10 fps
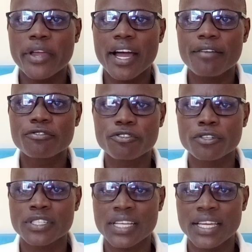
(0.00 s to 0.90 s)
we have
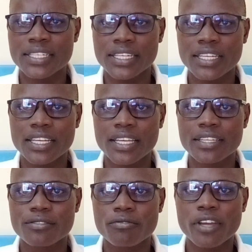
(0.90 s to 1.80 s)
short-sightedness,